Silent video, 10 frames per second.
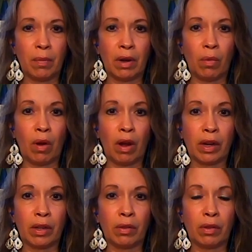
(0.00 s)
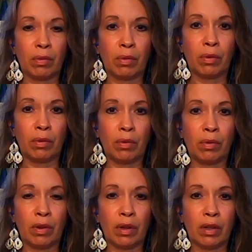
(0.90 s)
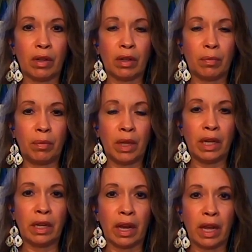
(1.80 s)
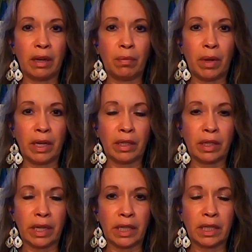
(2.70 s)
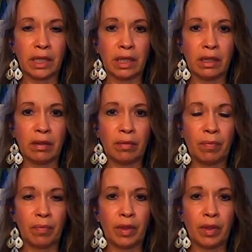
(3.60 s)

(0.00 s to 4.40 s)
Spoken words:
I'm going to walk you through a mini guided meditation,